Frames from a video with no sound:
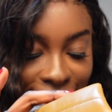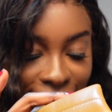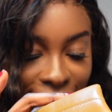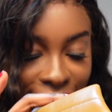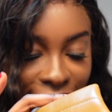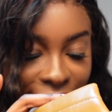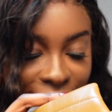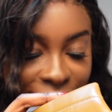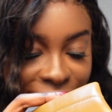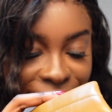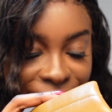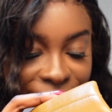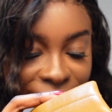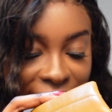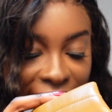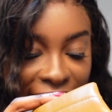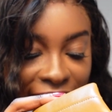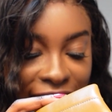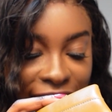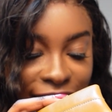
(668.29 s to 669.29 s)
I
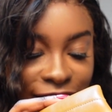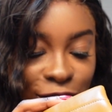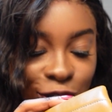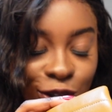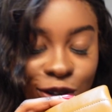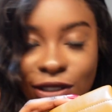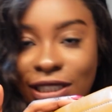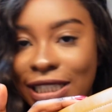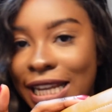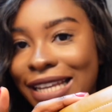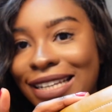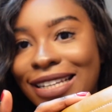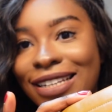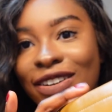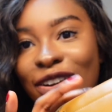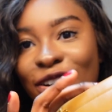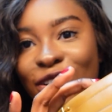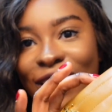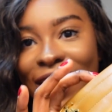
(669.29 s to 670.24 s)
have not taken her